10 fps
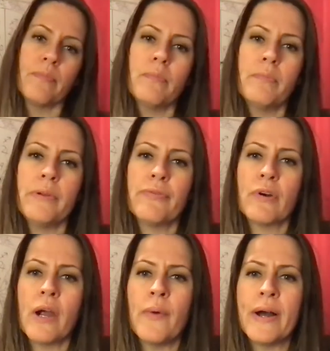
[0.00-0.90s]

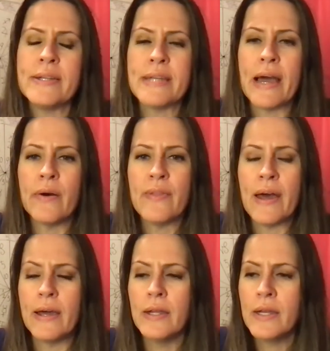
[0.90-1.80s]
before I wind down,
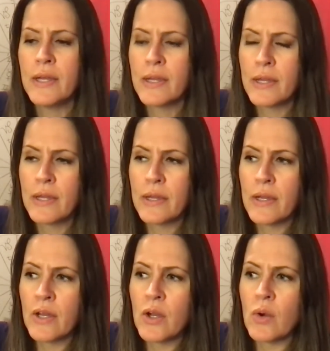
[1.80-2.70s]
that
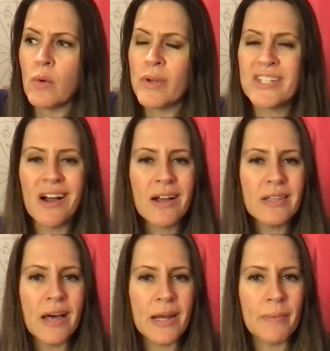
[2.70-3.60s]
we talk a
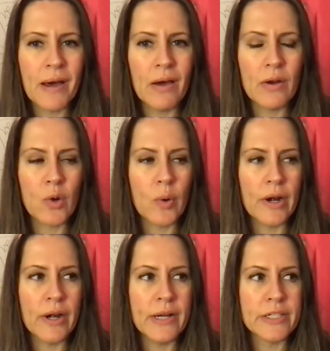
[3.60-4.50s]
lot about
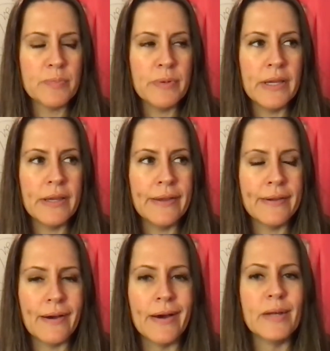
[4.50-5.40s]
Aquarius
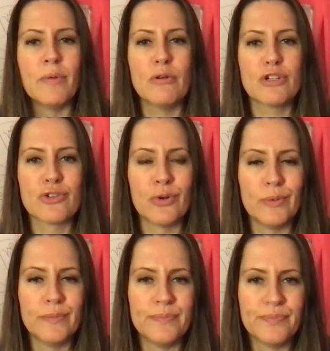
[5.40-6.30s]
being unemotional,